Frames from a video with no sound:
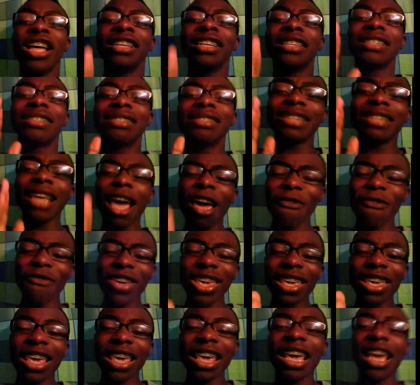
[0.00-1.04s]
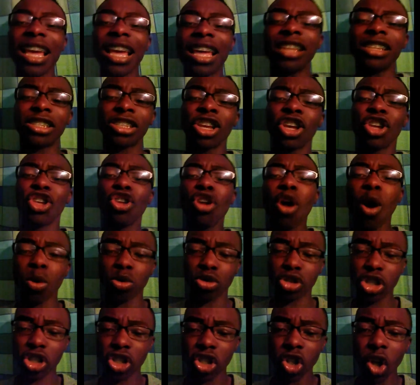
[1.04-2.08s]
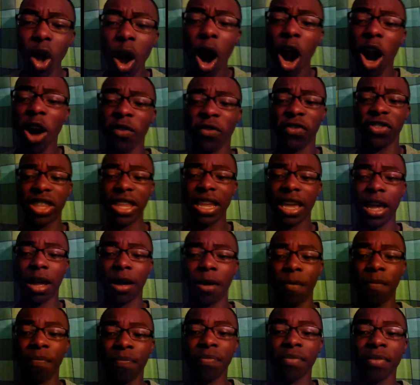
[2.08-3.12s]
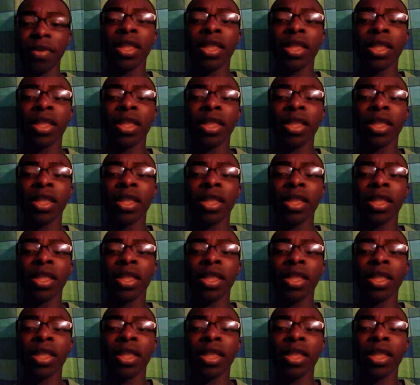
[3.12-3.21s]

Seven kids. You gonna starve them.